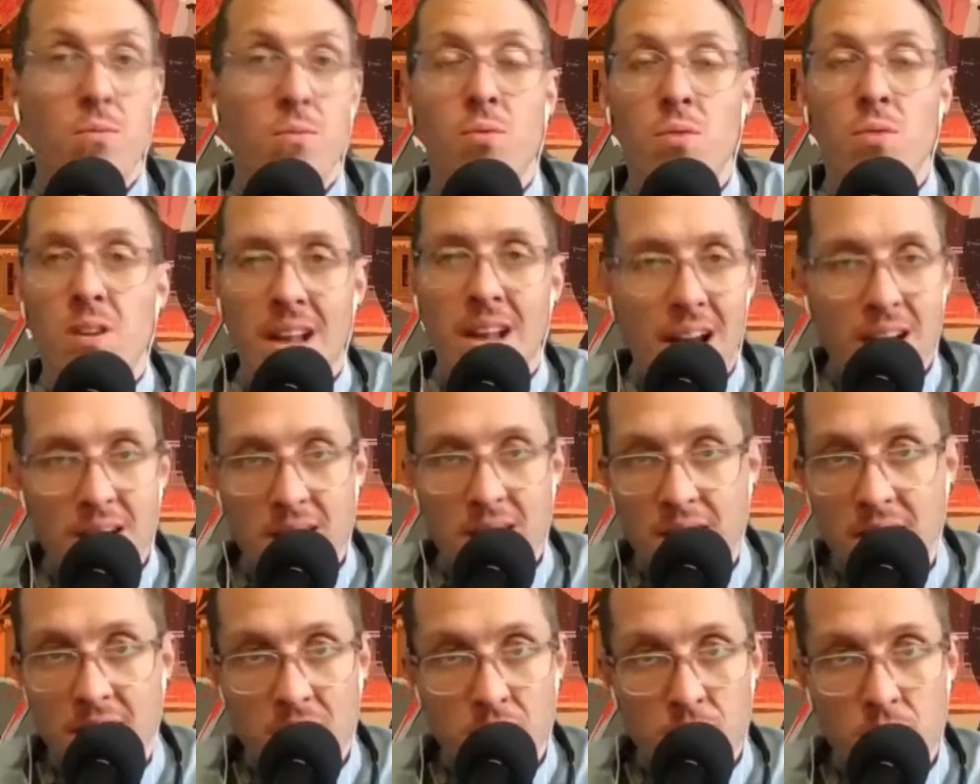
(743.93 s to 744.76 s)
We're
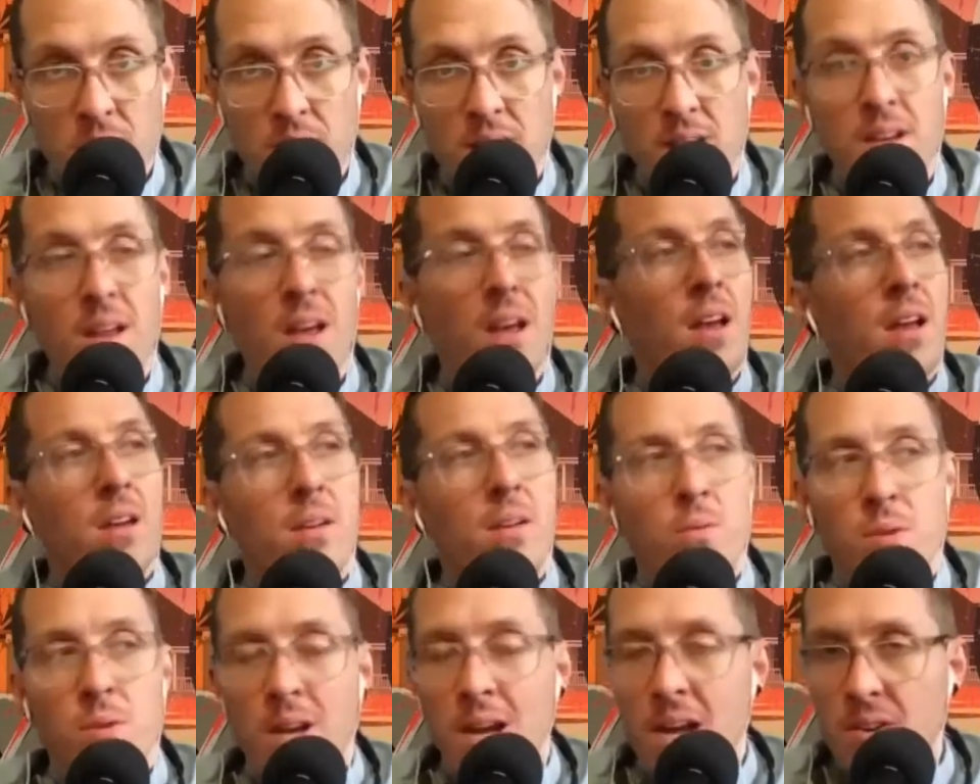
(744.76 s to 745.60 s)
not dealing with it.
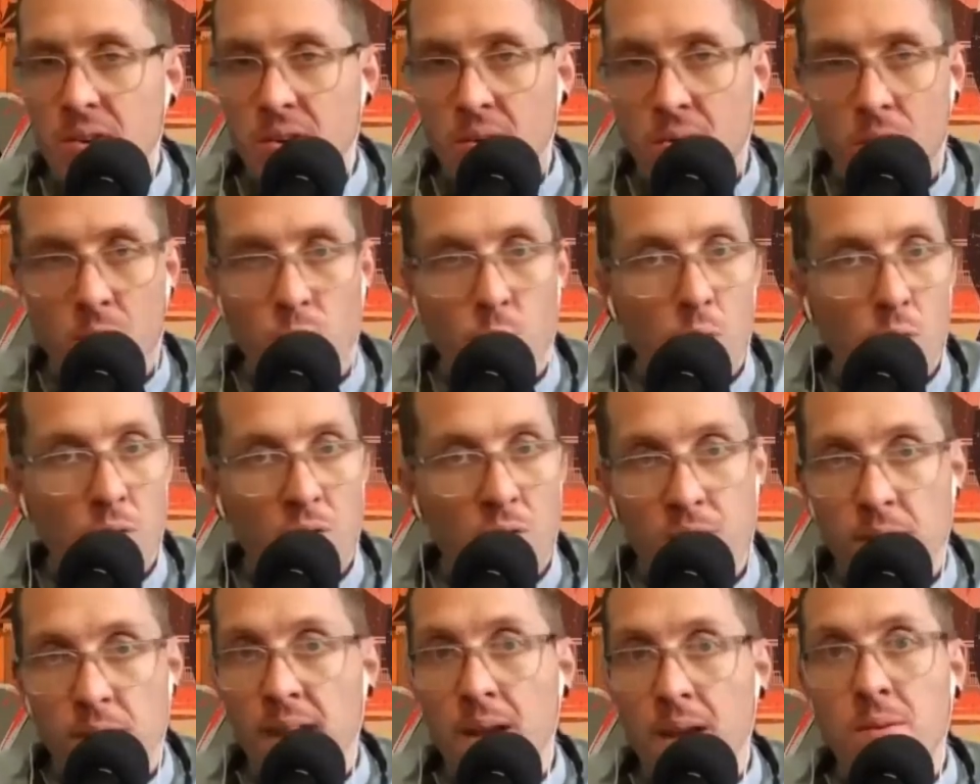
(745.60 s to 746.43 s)
We're not doing
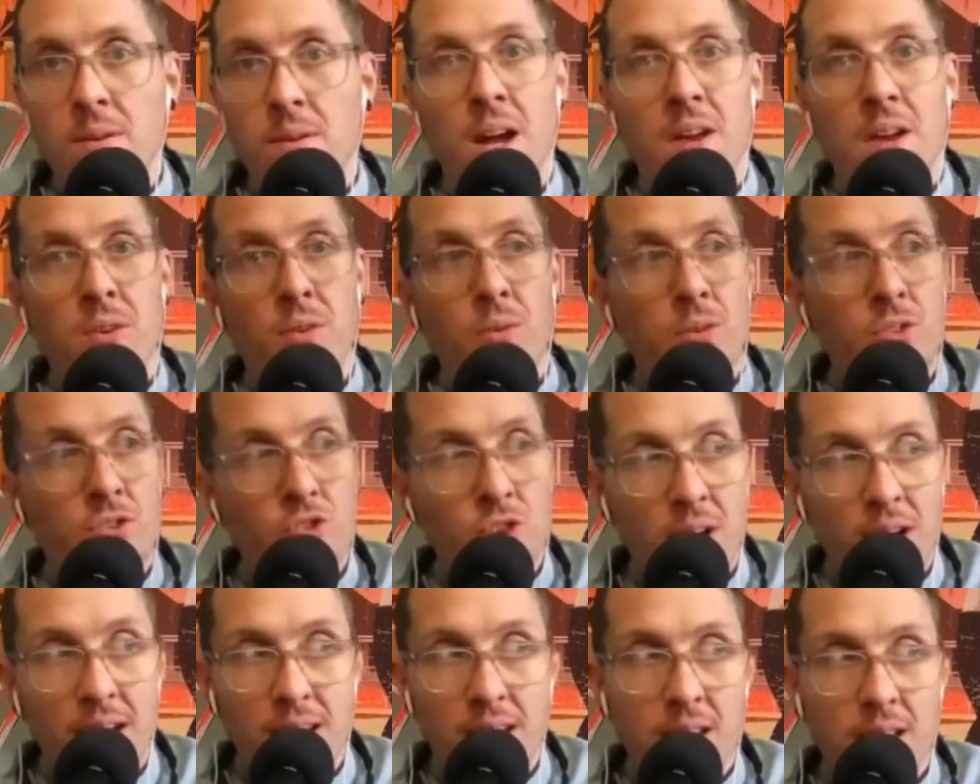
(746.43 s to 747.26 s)
Wolfman, not doing
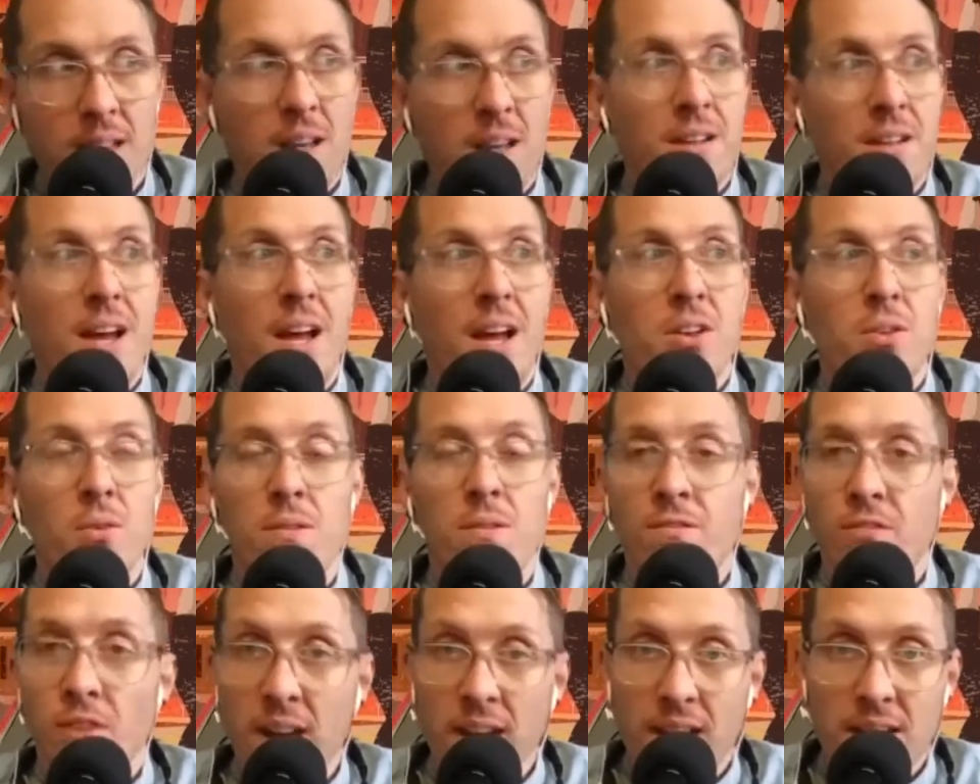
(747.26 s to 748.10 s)
Dracula, not
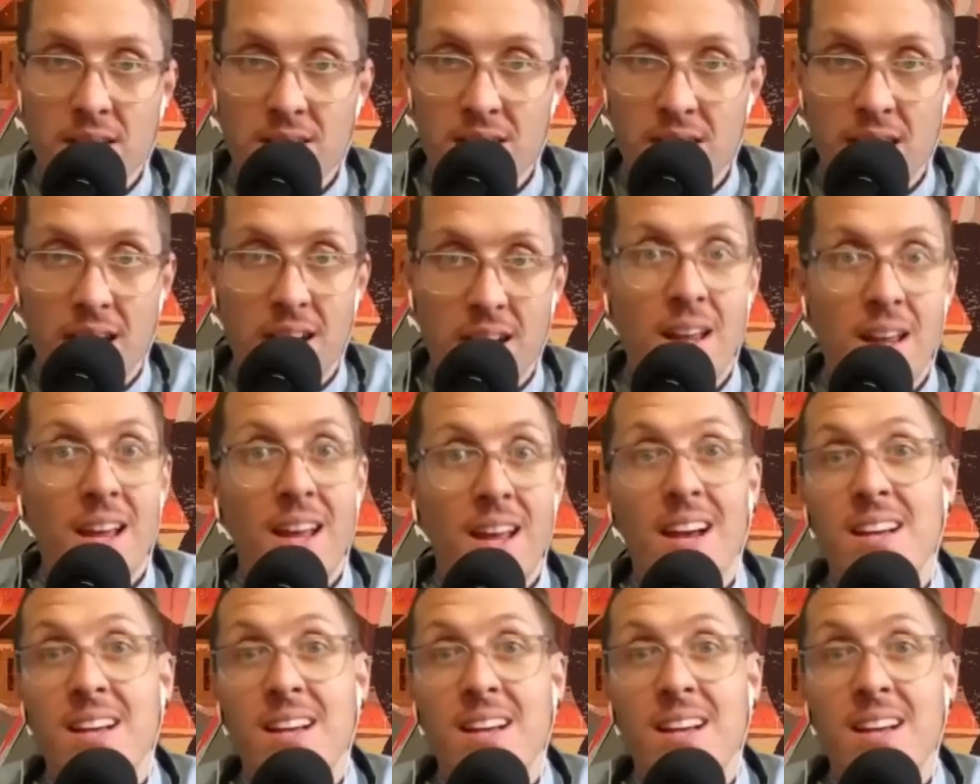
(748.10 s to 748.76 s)
doing Frankenstein,